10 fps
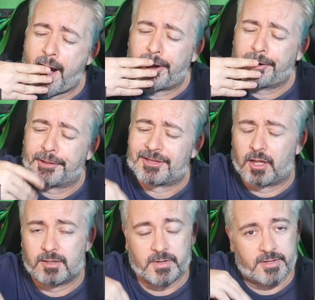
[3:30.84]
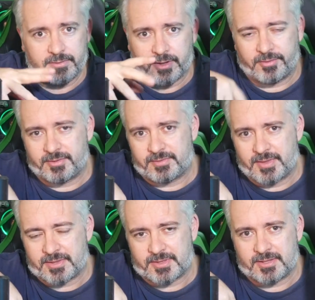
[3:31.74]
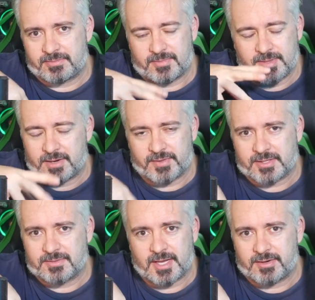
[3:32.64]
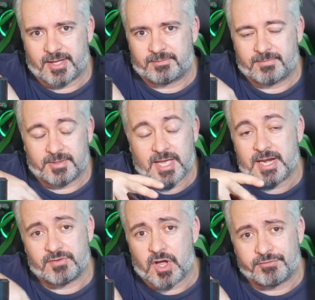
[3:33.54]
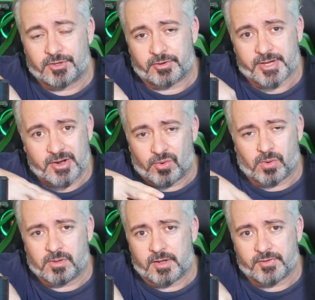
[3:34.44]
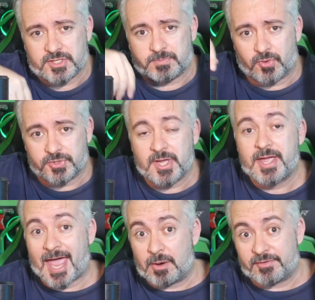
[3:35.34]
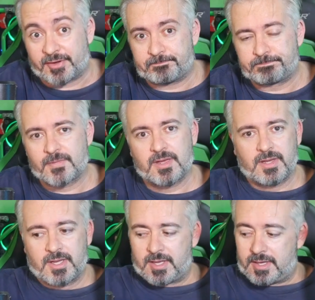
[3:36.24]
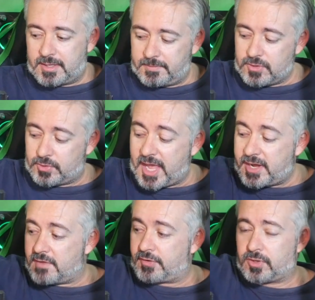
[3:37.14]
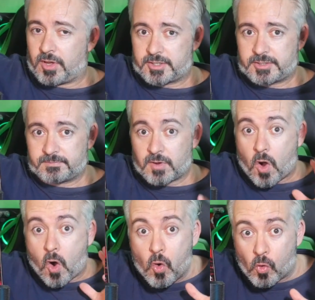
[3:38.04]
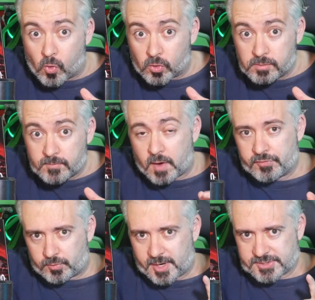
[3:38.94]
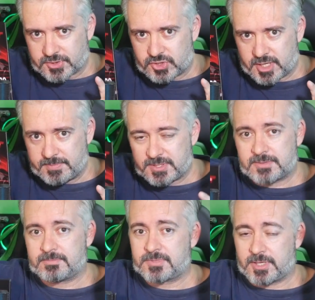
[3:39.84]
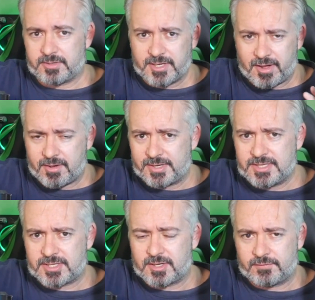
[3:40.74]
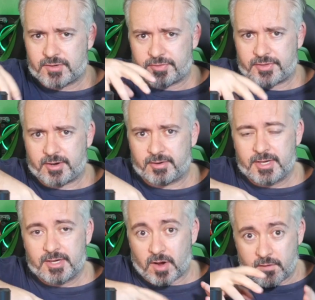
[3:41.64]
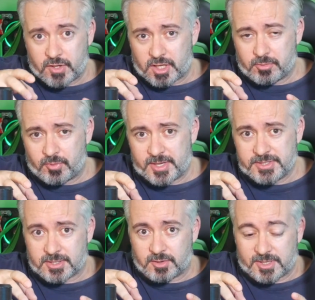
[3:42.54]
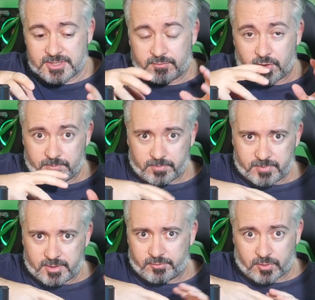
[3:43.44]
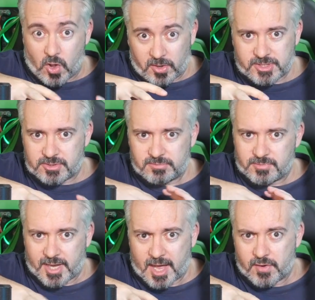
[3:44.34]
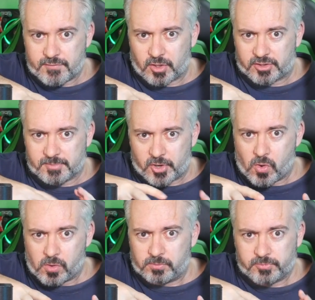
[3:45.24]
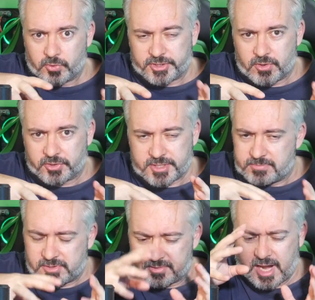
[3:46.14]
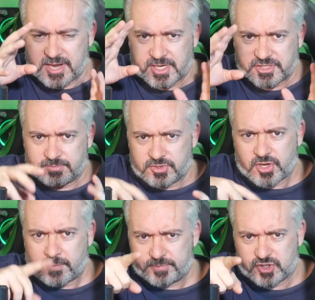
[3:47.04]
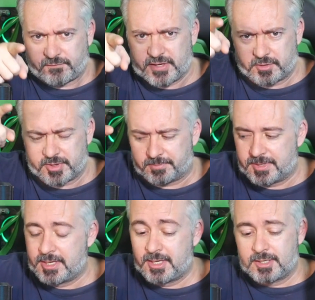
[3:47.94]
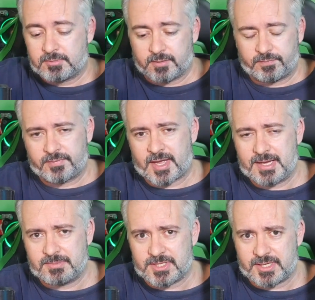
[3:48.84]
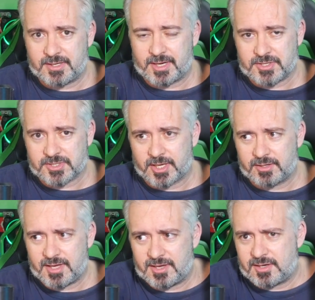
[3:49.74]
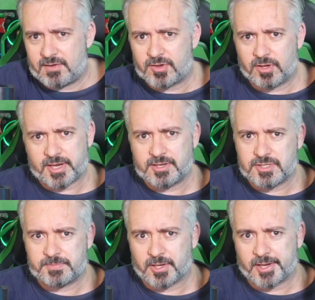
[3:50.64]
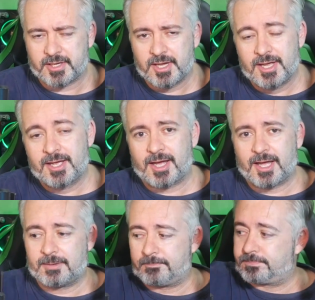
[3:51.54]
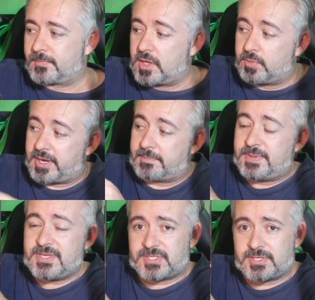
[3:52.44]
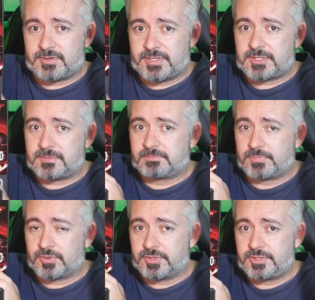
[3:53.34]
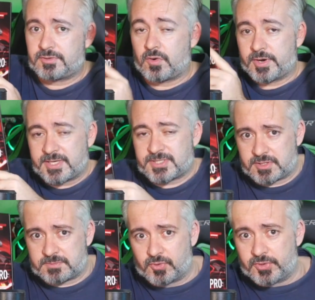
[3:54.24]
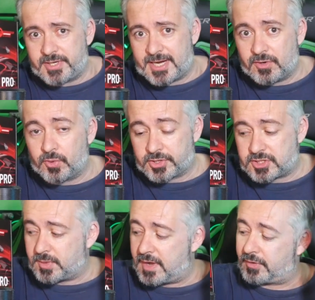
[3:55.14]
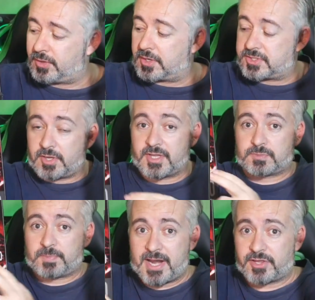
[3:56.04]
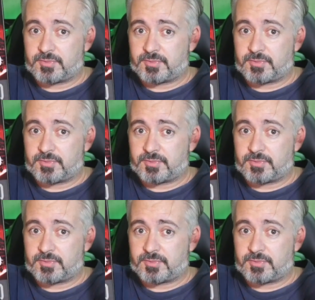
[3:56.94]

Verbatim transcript: No, none of that. You can't even overclock at all on those boards. However, you can overclock all of the Ryzen chips. So you know how Intel have got their overclockable ones and the ones they've got, you know, locked. You can't overclock them at all. Naughty, naughty. You can't touch them. Stop fiddling with them. Well, AMD are just like, yeah, you can overclock any chip you like. You want a B-series board or an X-series board in order to overclock. So that's part of